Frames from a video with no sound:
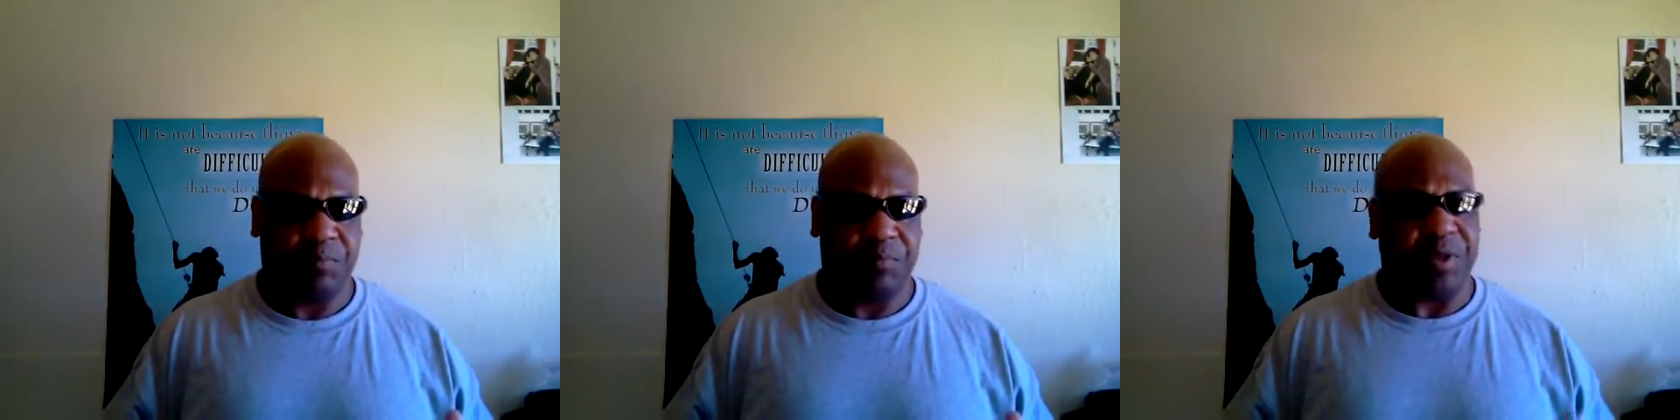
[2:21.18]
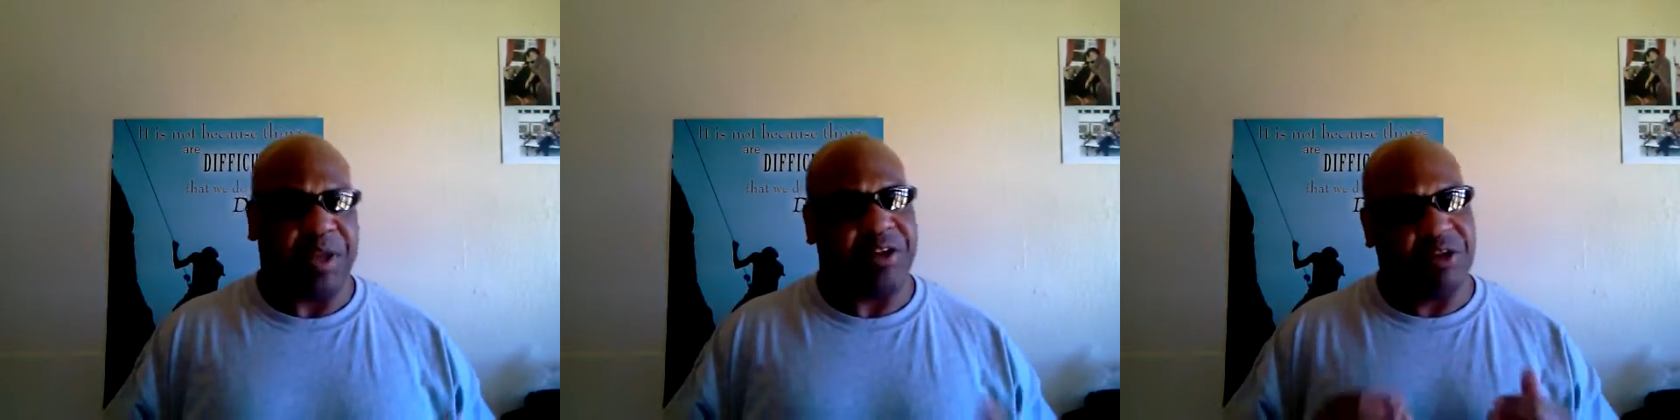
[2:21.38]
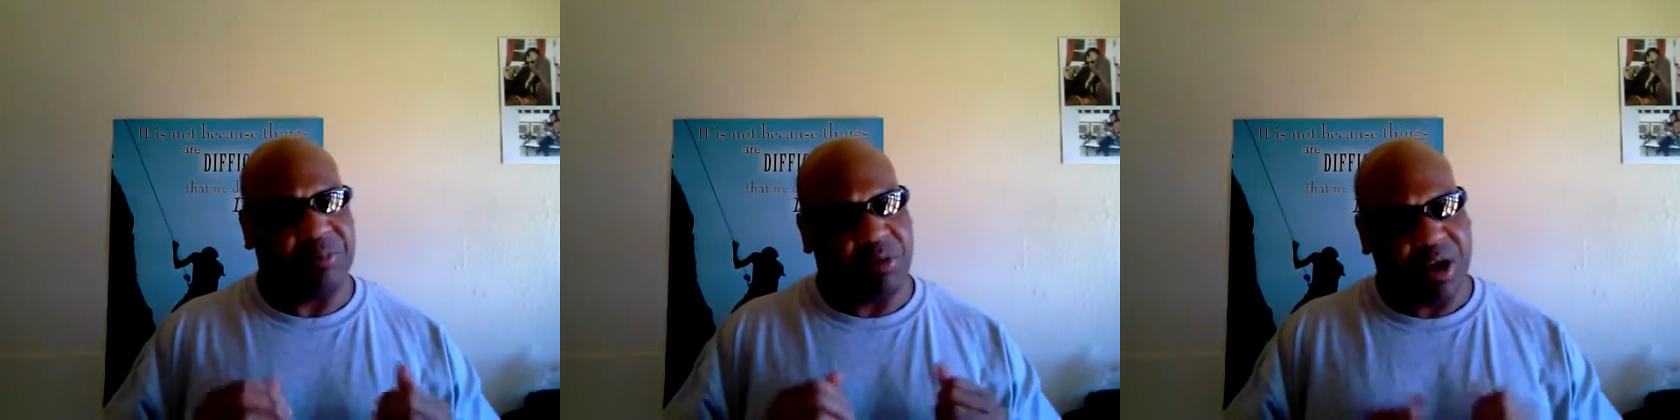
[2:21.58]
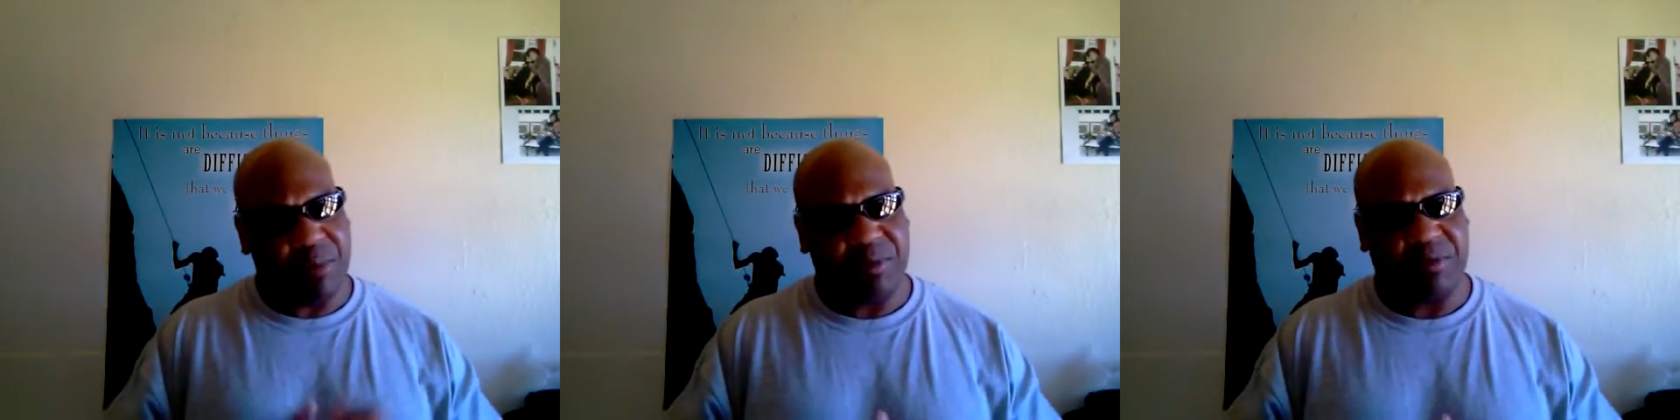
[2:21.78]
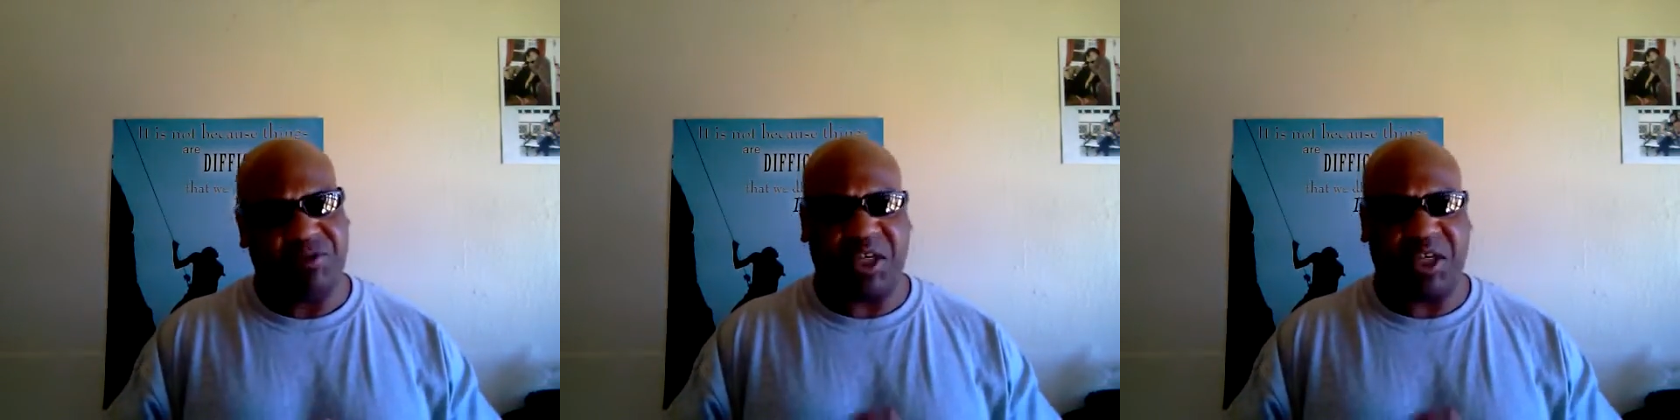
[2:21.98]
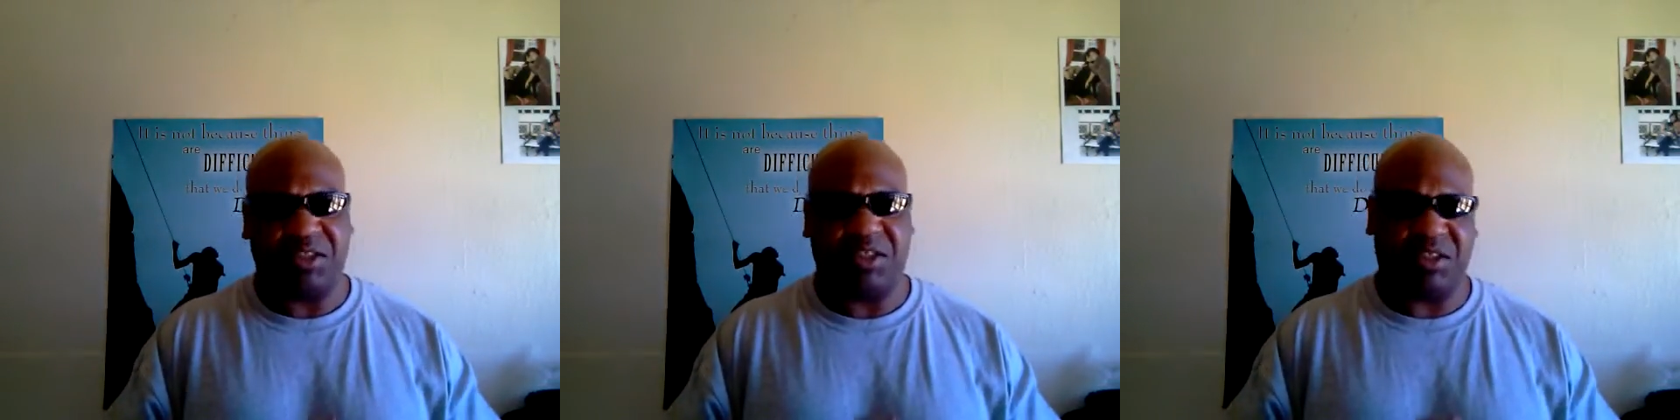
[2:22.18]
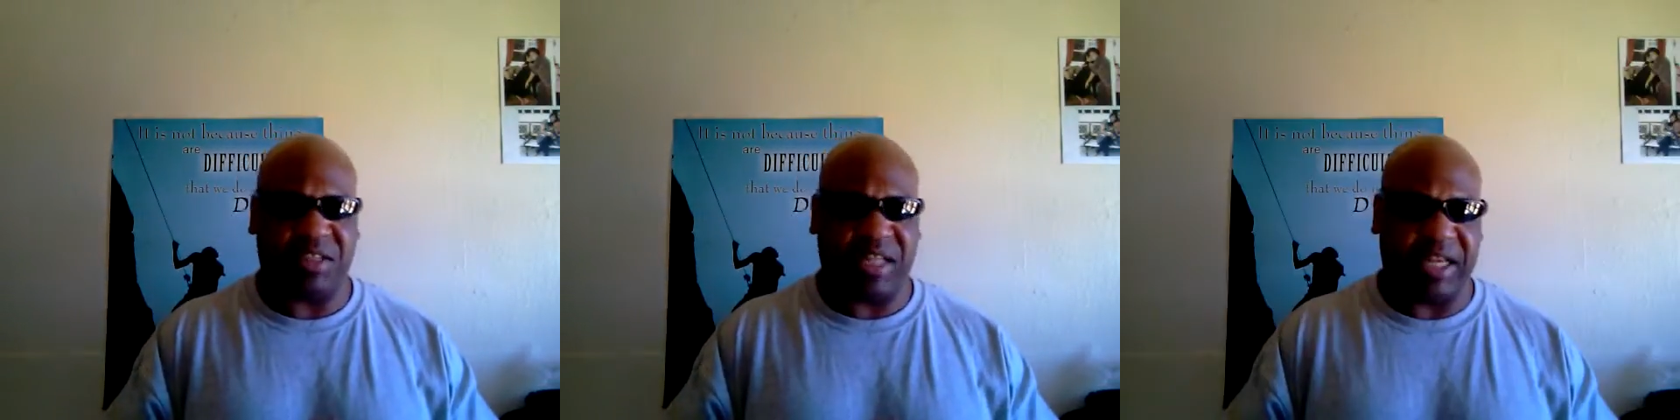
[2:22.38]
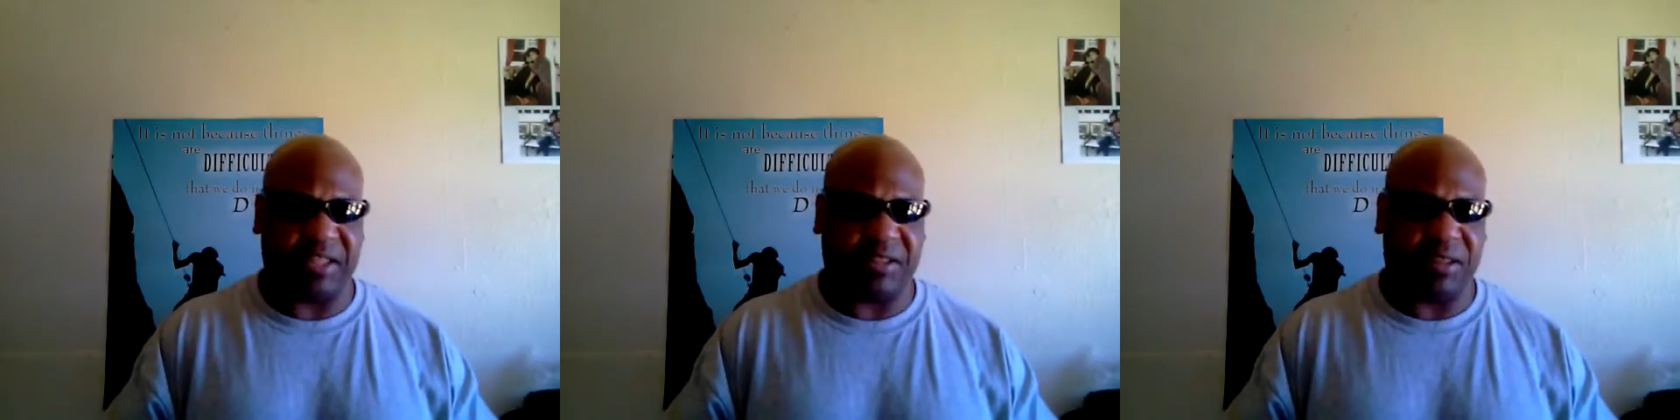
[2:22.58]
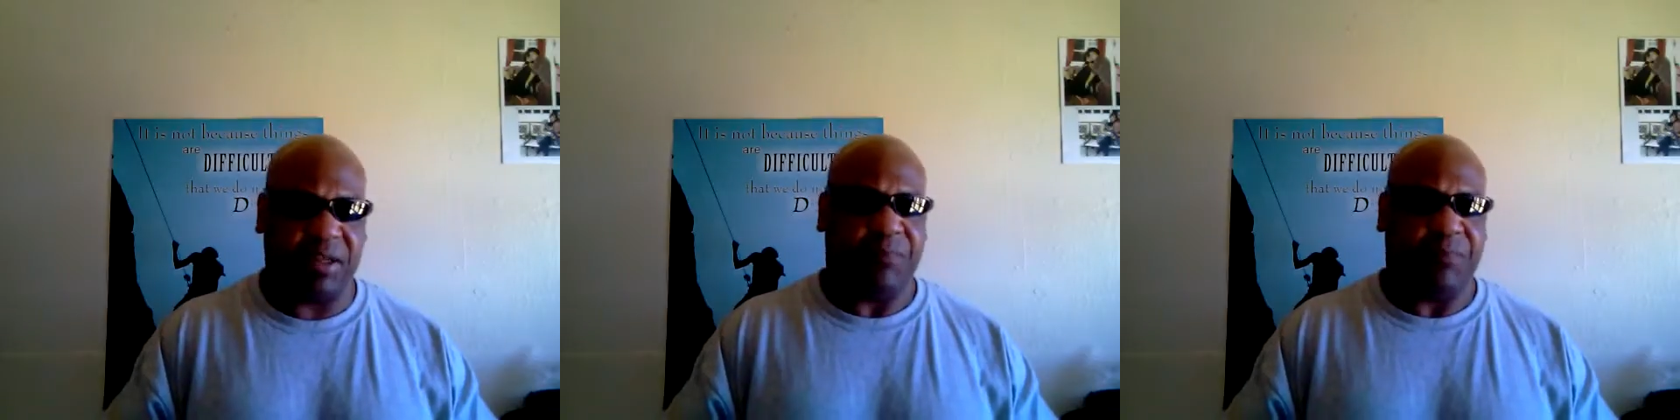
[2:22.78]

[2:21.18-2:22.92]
And the Department of Justice states